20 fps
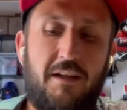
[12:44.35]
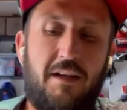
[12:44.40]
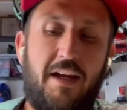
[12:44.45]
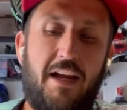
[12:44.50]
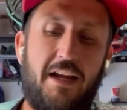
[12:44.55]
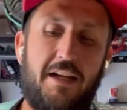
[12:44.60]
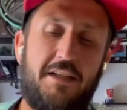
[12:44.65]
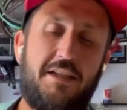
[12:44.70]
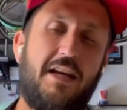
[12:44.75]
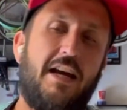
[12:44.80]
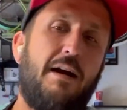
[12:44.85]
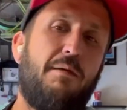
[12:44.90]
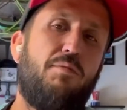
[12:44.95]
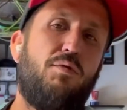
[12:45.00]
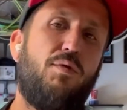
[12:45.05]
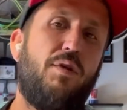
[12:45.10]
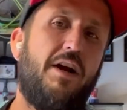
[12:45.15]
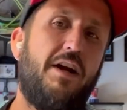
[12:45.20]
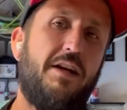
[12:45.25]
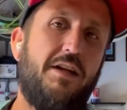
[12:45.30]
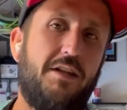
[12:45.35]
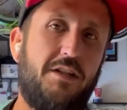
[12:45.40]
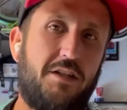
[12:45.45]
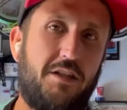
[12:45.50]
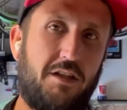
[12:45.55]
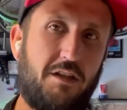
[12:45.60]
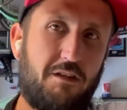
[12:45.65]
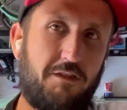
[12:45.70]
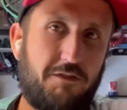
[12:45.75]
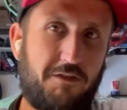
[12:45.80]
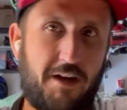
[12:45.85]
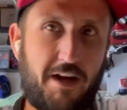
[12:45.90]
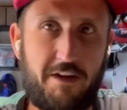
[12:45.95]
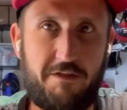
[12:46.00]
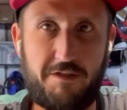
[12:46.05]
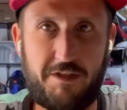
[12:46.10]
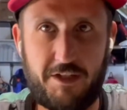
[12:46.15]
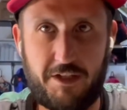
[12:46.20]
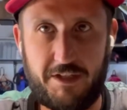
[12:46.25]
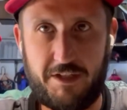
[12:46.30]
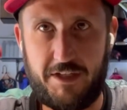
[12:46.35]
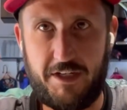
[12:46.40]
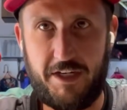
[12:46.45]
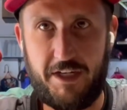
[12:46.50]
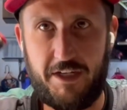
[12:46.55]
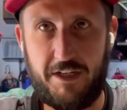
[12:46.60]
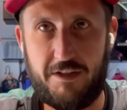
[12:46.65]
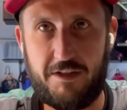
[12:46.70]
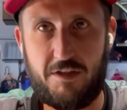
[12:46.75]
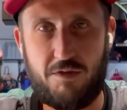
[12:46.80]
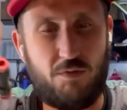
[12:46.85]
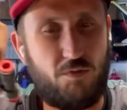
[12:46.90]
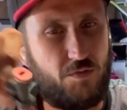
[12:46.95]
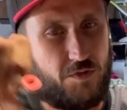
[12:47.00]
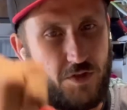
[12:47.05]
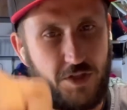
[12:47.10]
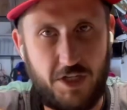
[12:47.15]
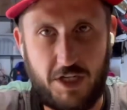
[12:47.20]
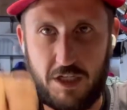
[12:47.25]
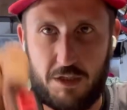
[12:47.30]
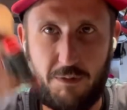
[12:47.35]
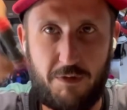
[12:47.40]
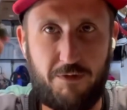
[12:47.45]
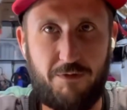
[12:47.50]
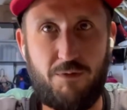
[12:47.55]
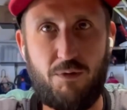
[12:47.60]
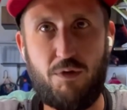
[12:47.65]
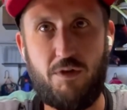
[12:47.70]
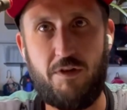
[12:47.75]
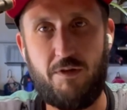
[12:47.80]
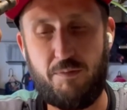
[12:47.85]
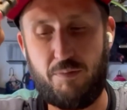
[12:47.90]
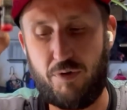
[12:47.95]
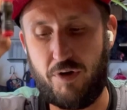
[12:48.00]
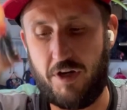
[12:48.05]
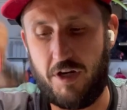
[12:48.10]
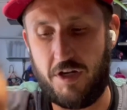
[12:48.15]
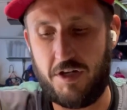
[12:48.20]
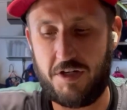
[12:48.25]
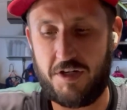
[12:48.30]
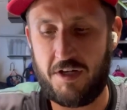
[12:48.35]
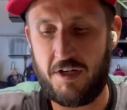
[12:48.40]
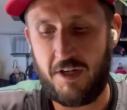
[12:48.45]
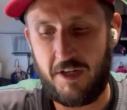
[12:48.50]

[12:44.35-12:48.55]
and tap right into your 5/16 just before the brush.